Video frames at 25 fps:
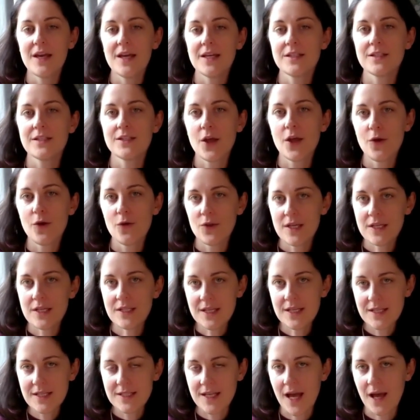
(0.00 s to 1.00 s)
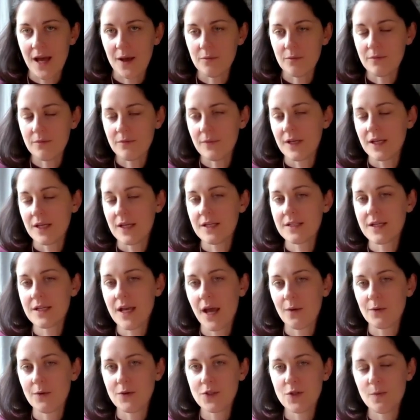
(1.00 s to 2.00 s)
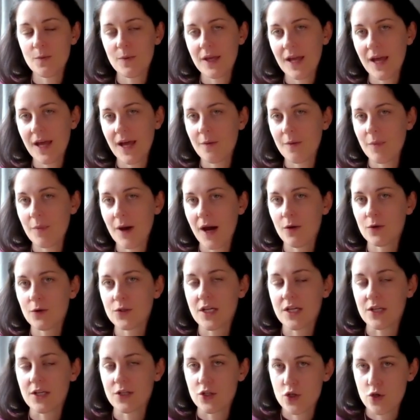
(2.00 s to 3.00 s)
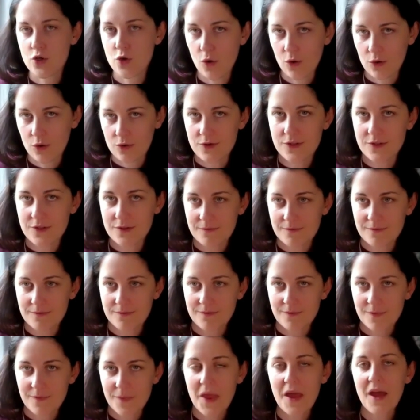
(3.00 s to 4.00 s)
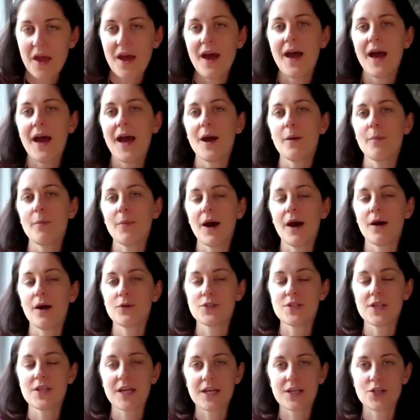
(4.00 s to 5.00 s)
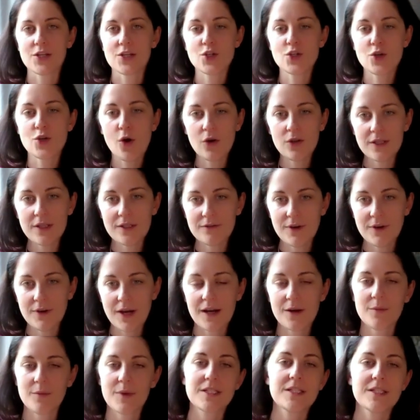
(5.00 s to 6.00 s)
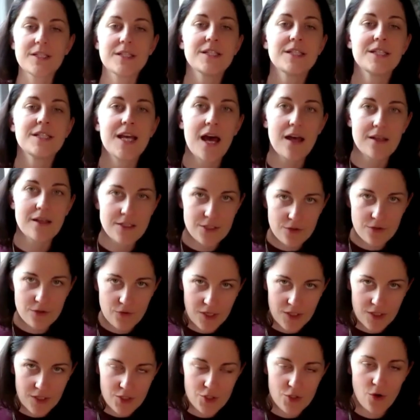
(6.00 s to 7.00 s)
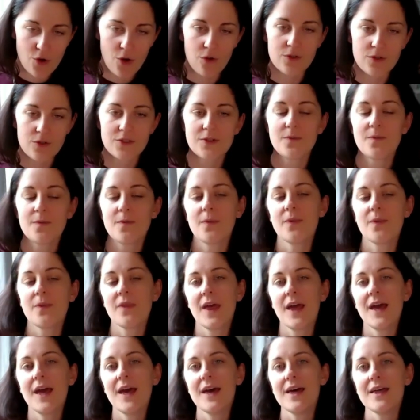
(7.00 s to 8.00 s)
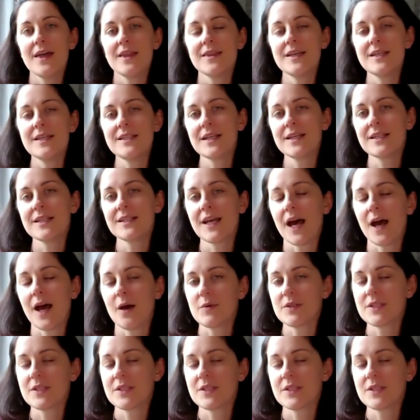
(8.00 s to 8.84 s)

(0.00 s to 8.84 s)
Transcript: So this exam is going to be about controls, about the control environment, test of controls. This exam